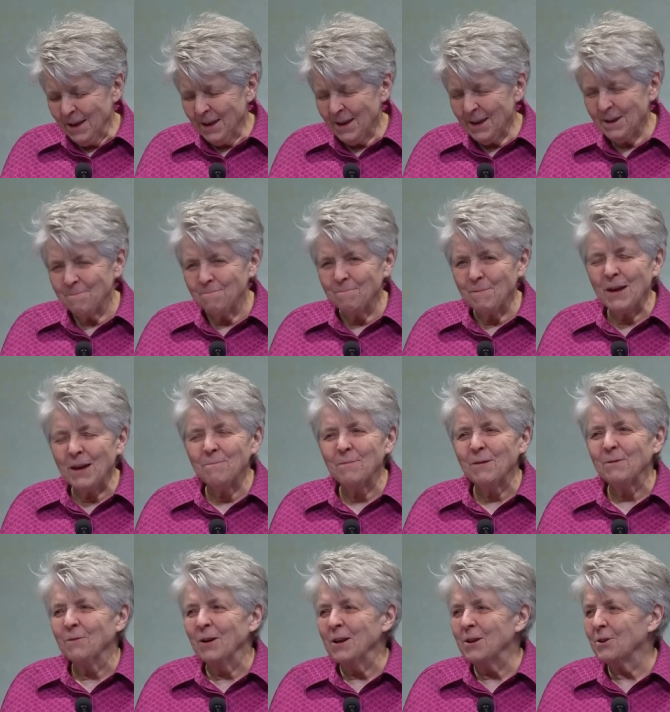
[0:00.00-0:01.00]
It made
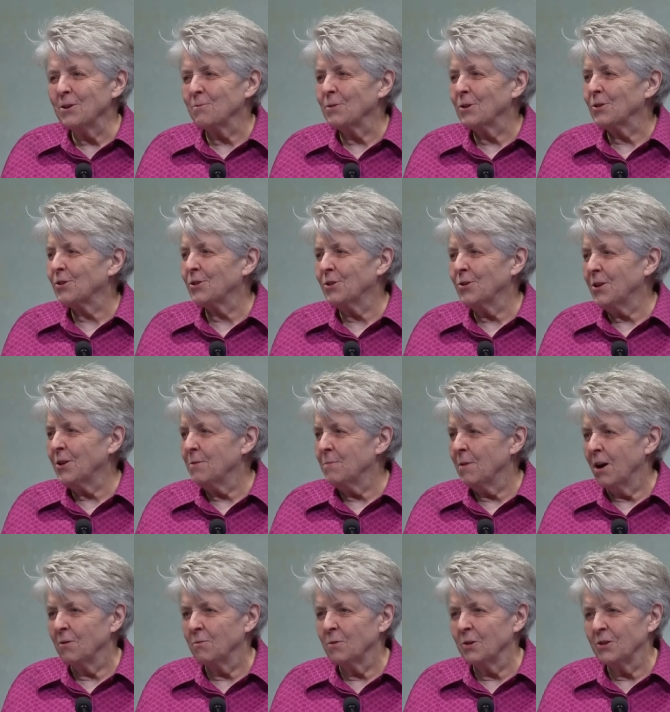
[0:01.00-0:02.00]
me wonder what
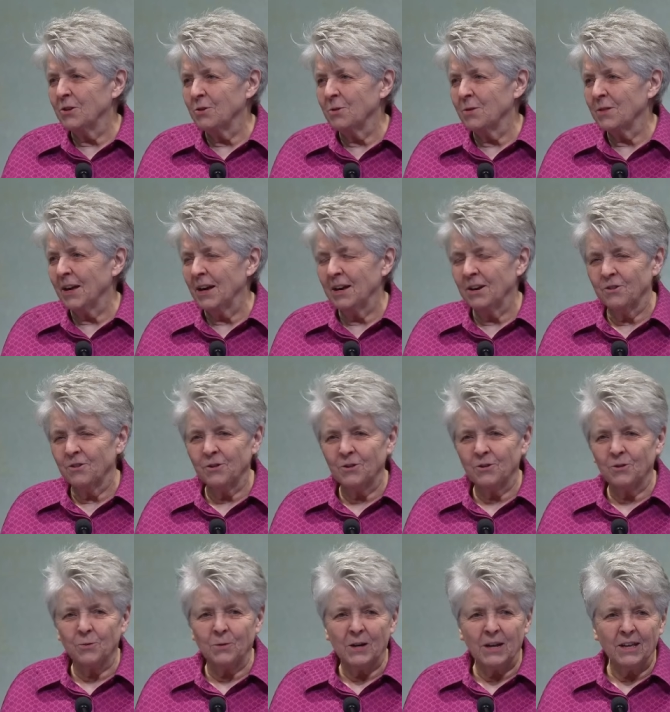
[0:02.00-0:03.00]
Sukiman would do with
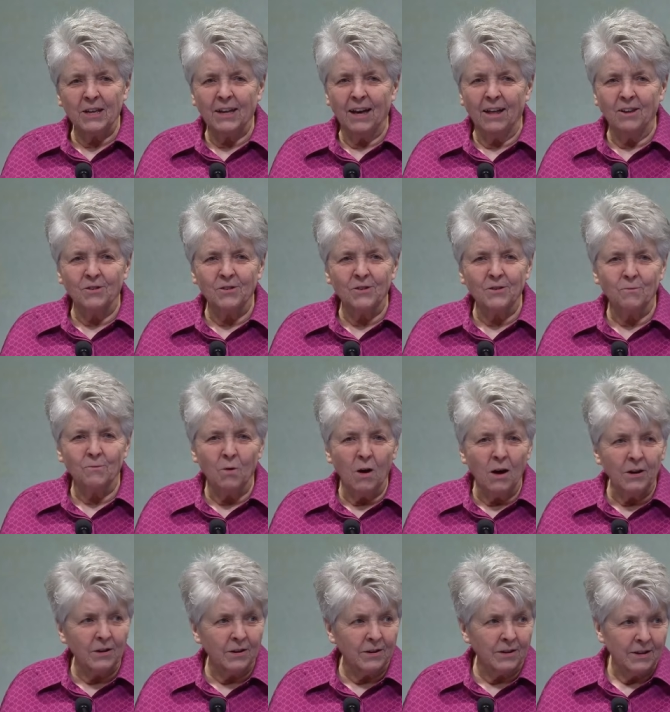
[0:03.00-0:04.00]
120 gallons of
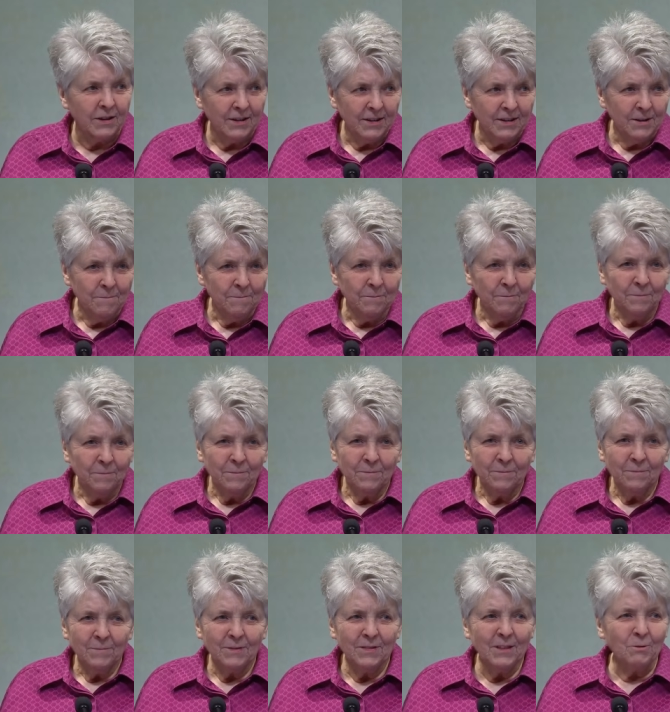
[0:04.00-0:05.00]
water.
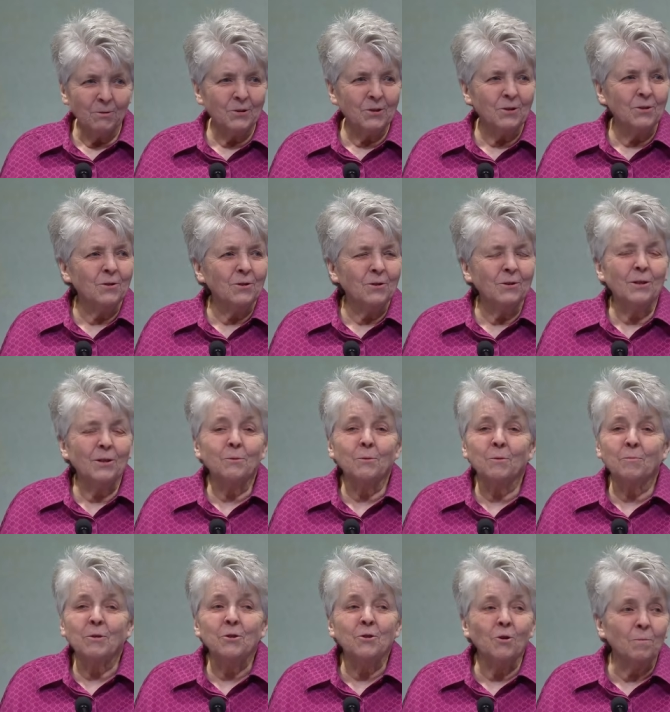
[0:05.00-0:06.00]
There, was, there
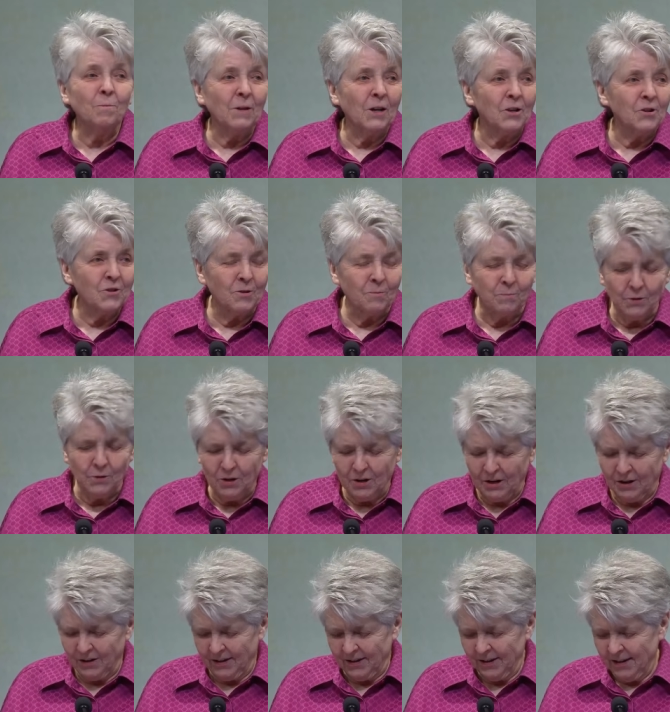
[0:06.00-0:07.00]
would be no place to put
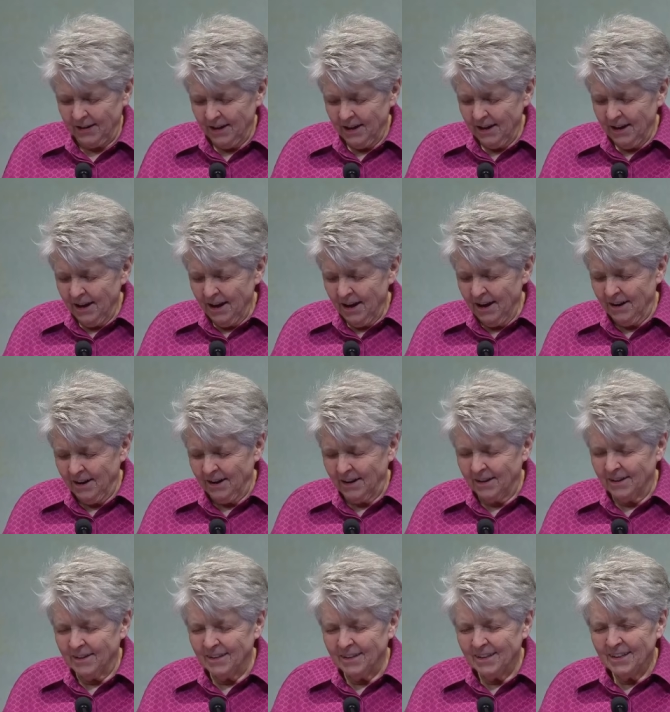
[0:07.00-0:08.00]
it. Uh,
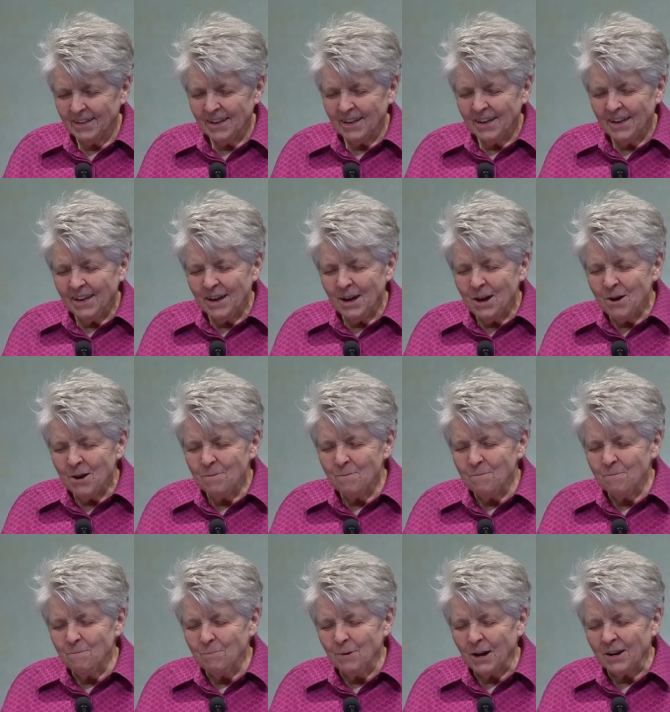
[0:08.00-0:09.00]

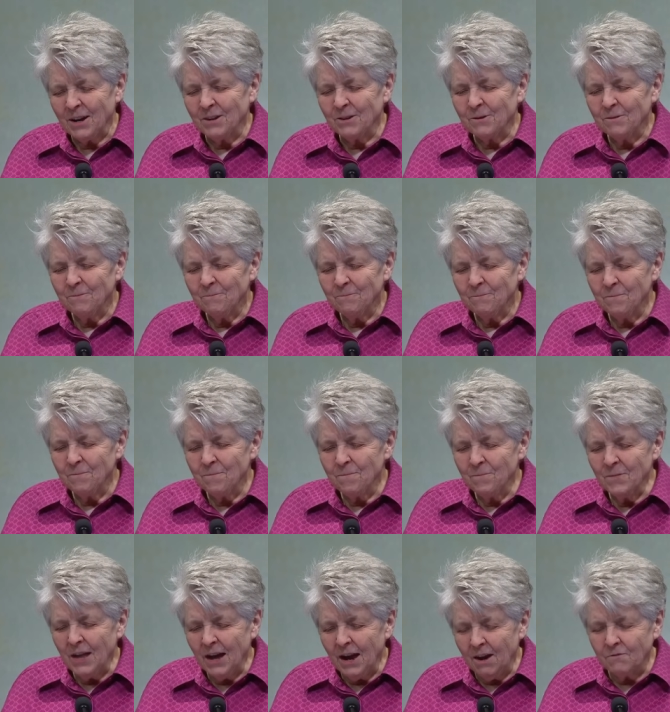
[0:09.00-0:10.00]
but
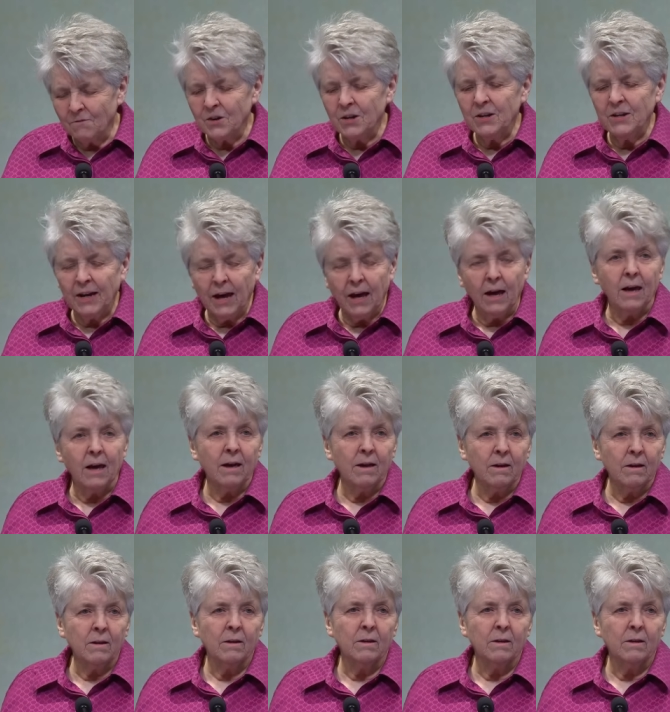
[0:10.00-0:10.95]
every day,